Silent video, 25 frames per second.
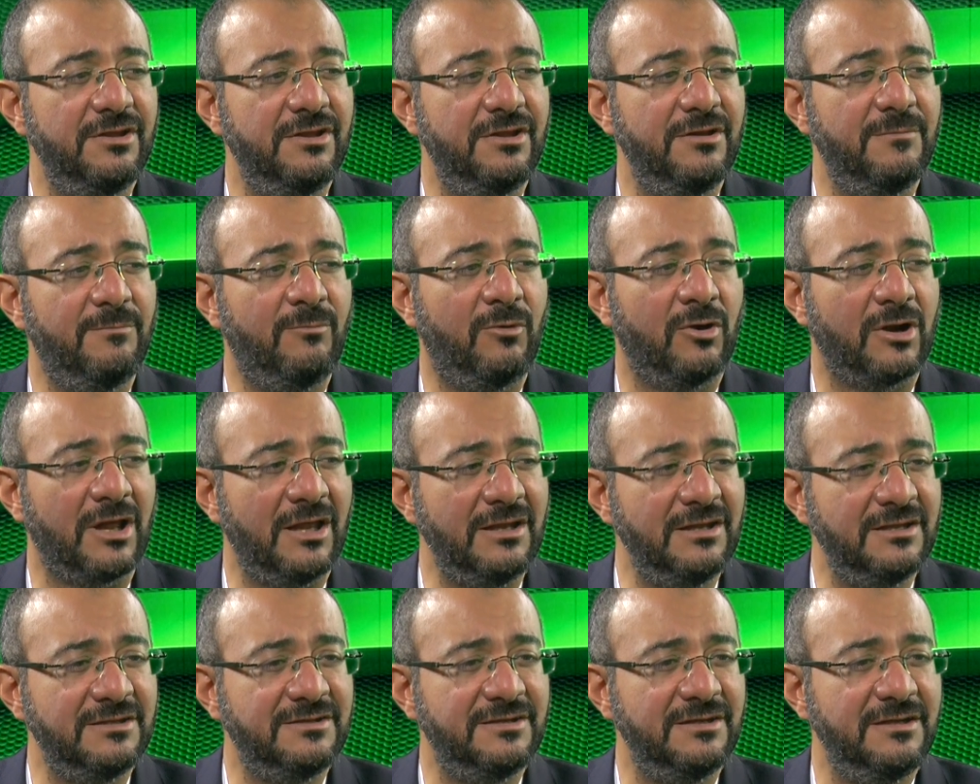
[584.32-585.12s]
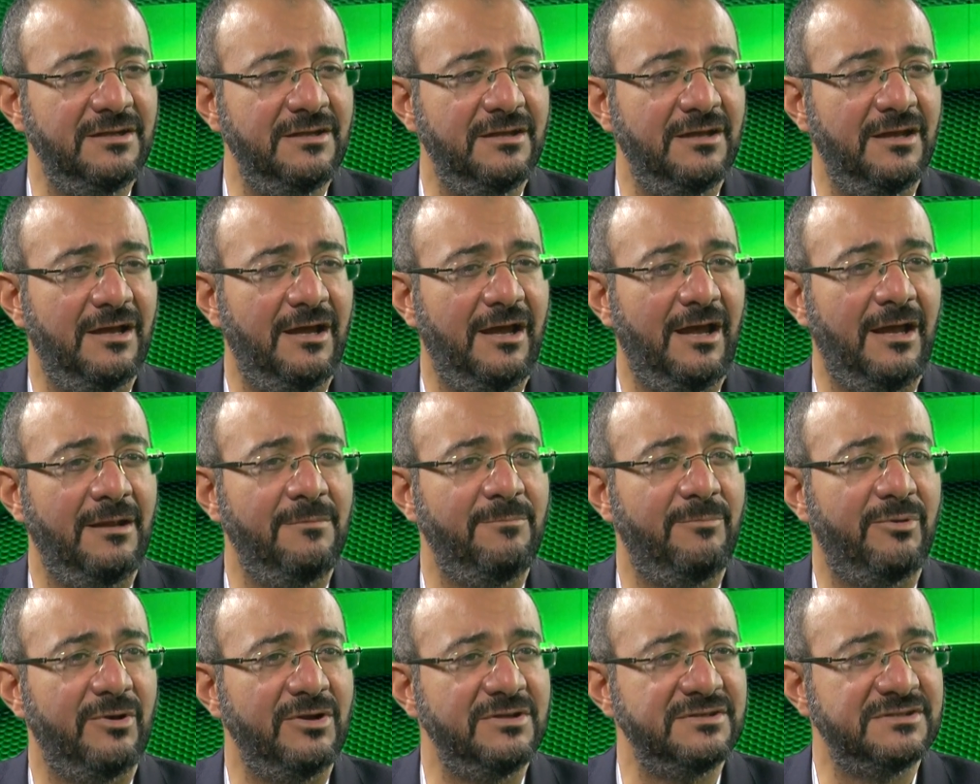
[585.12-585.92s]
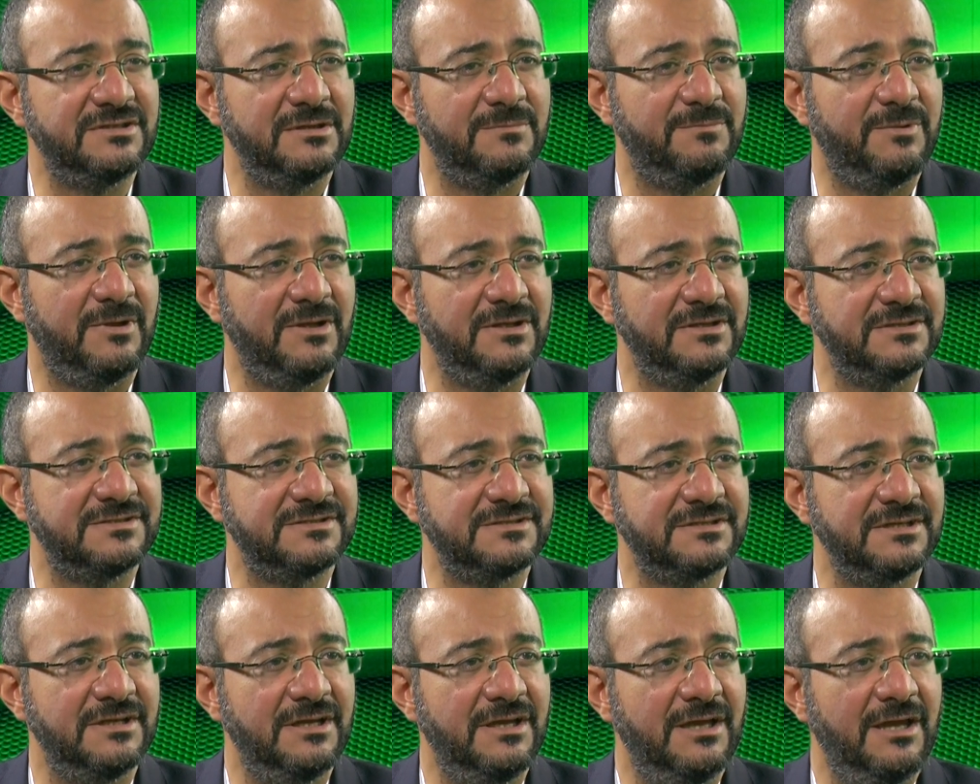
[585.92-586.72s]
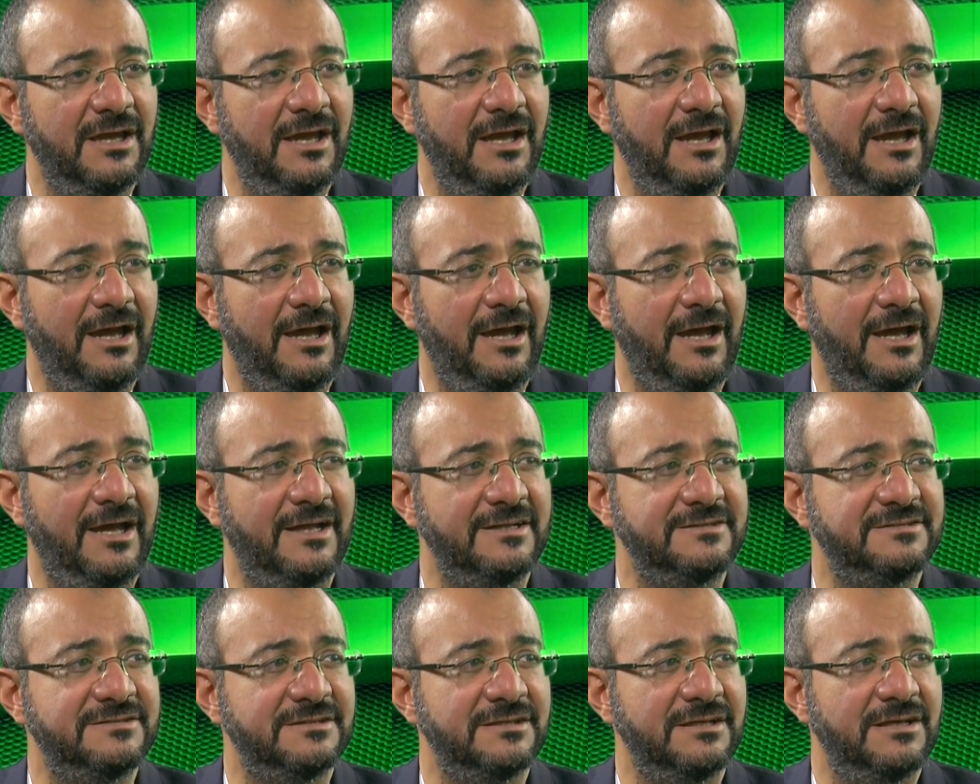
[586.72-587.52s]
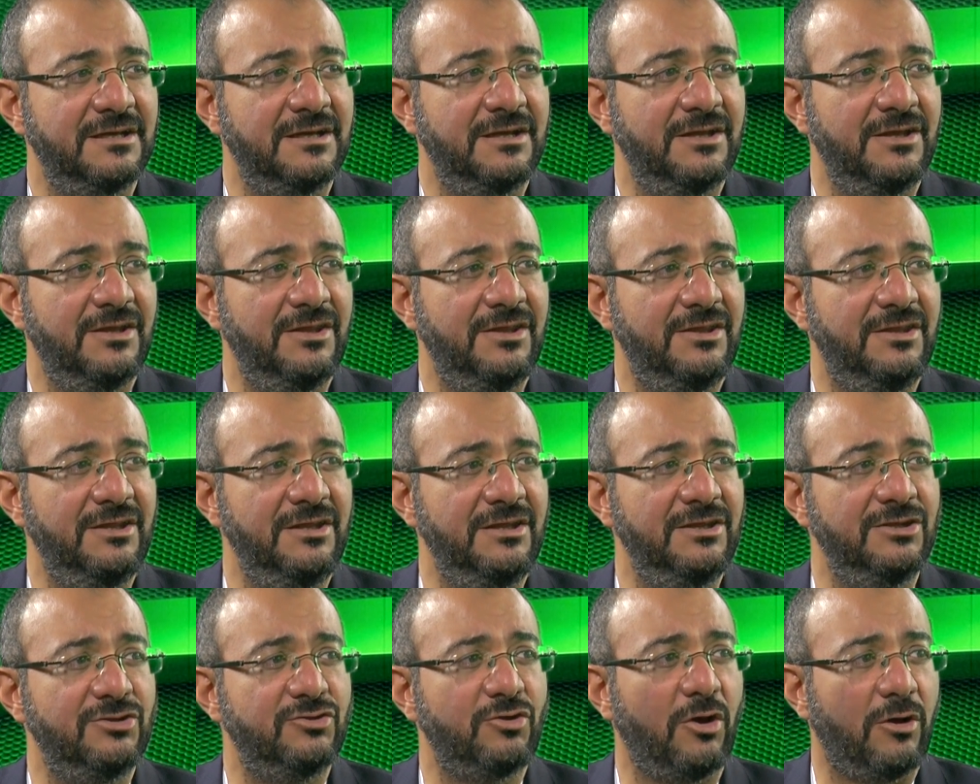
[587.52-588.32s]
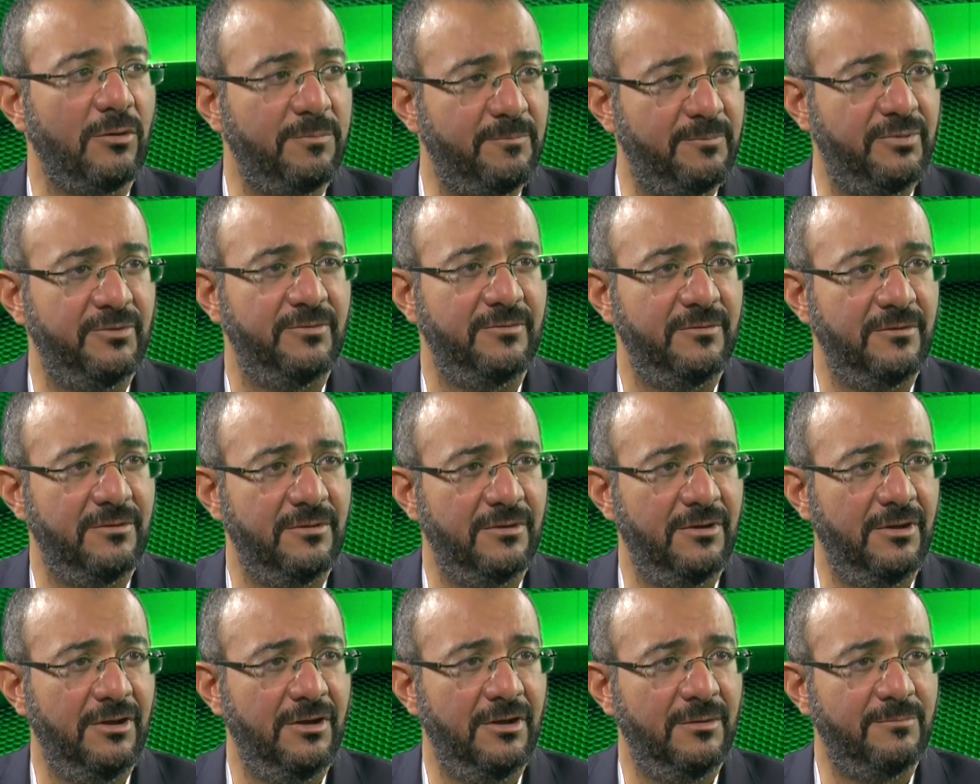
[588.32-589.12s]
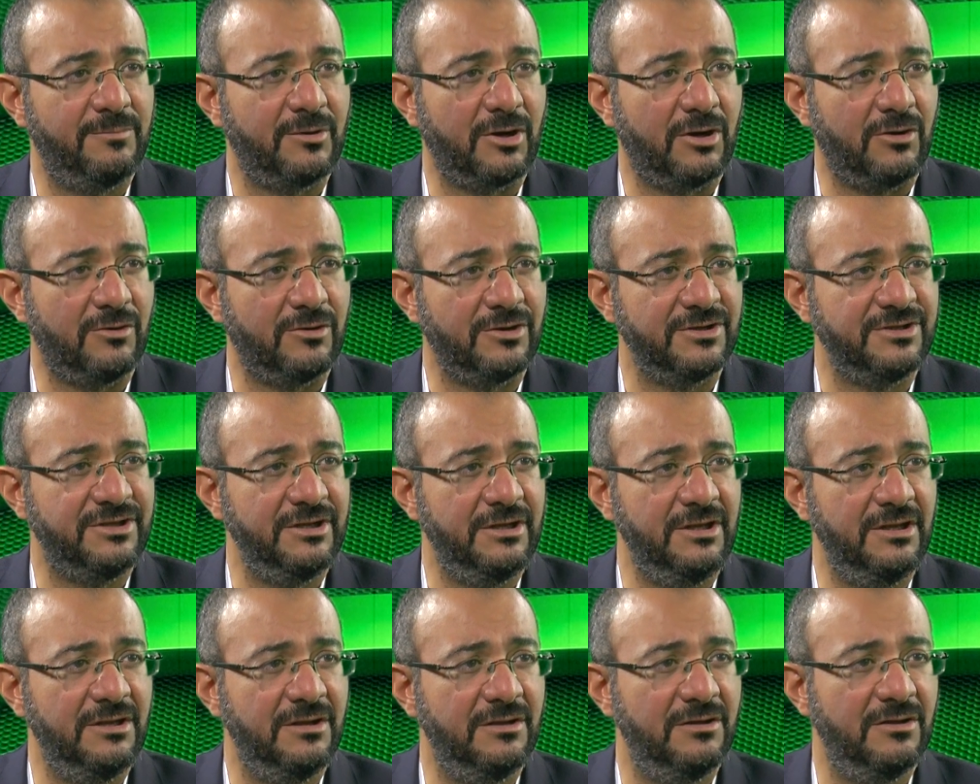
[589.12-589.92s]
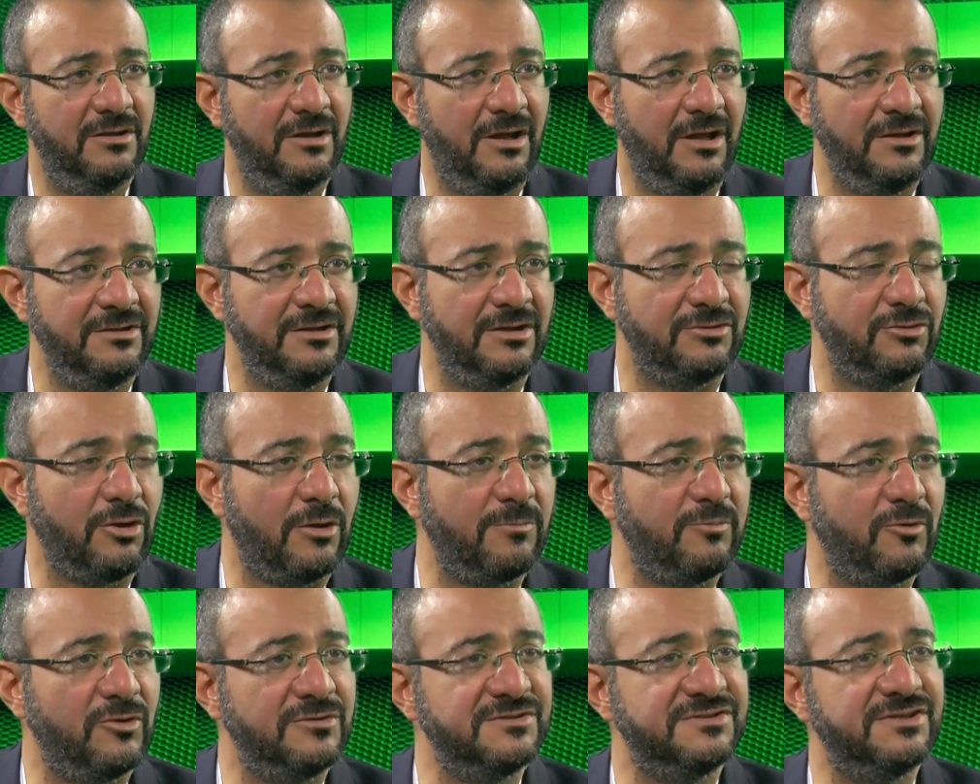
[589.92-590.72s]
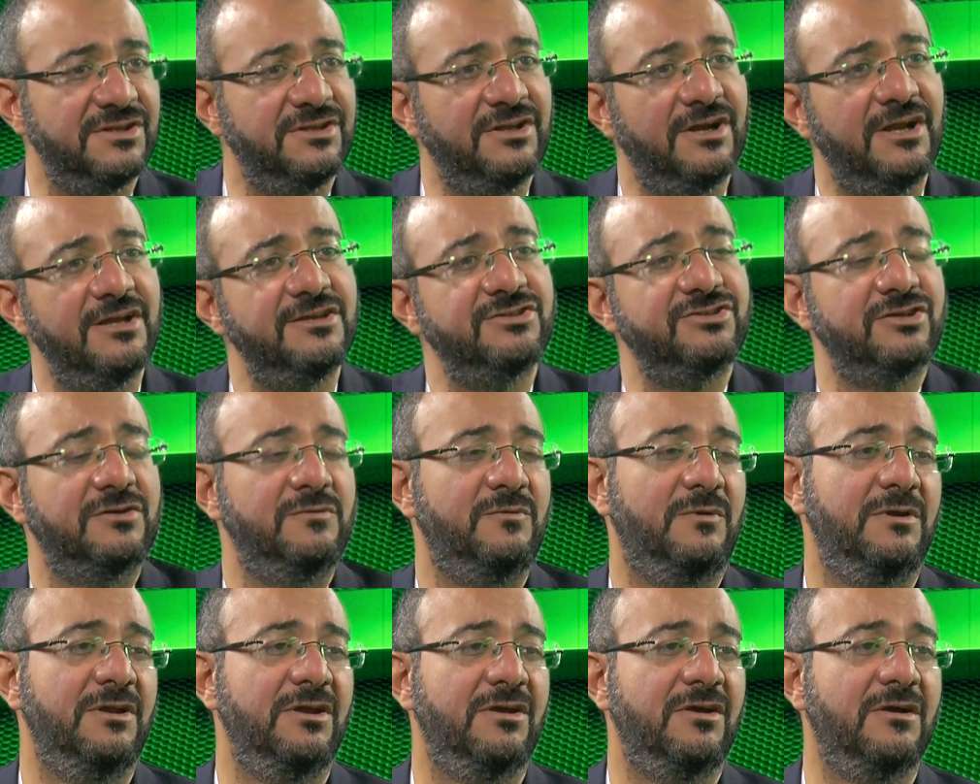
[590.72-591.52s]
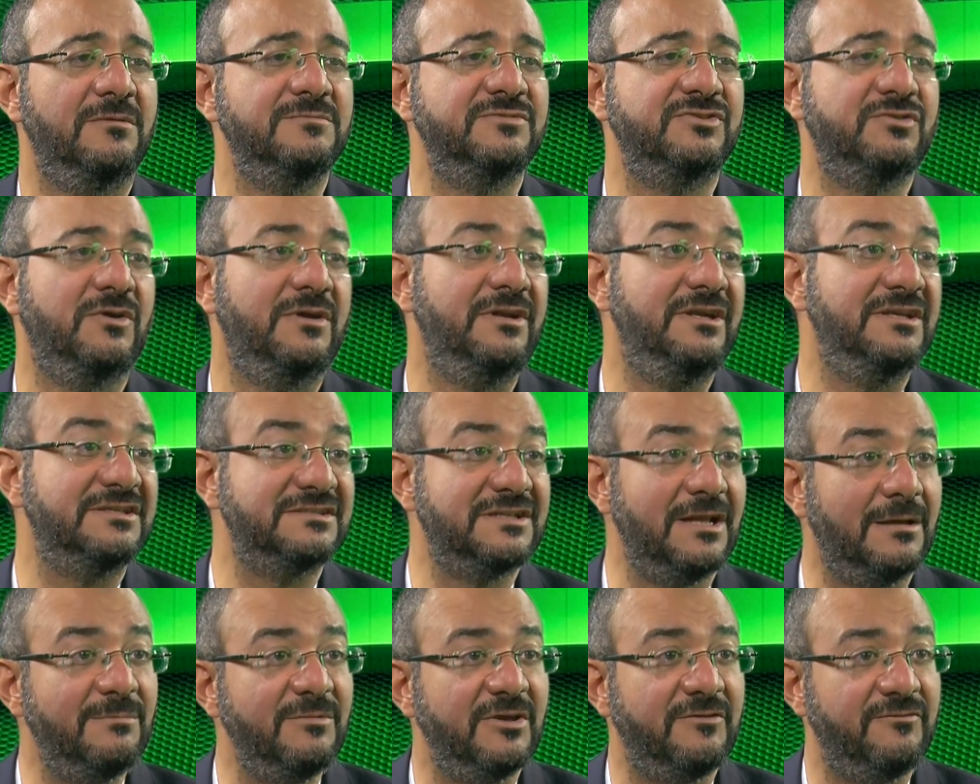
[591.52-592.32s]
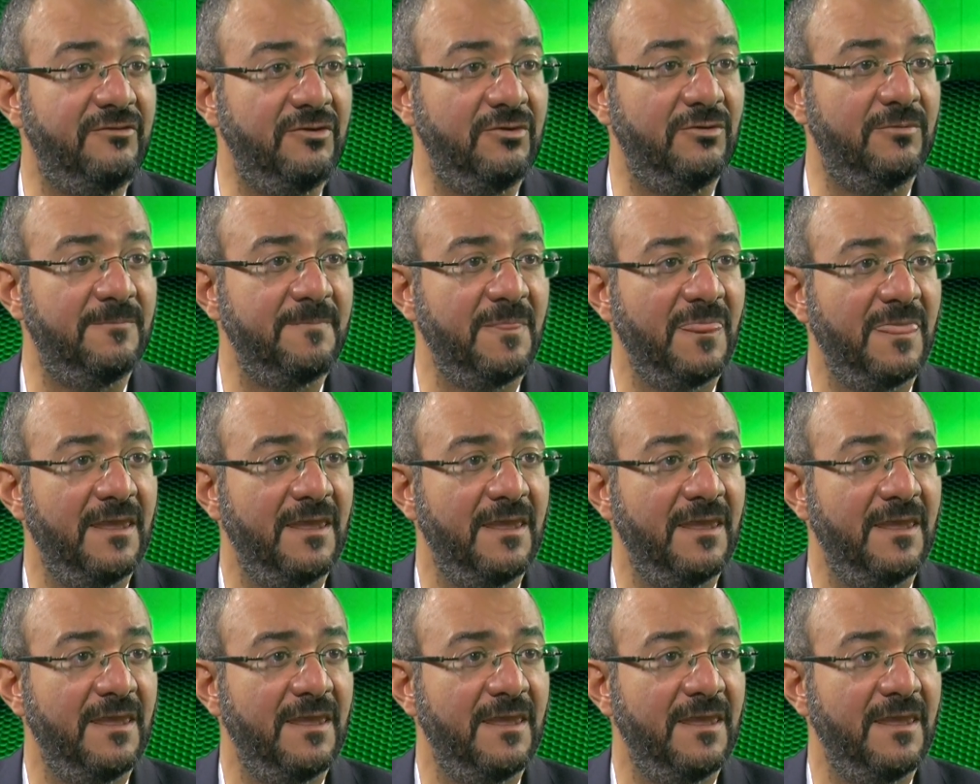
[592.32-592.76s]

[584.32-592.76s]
morality and principles at the top priority and the top consideration when it comes to an Islamic view.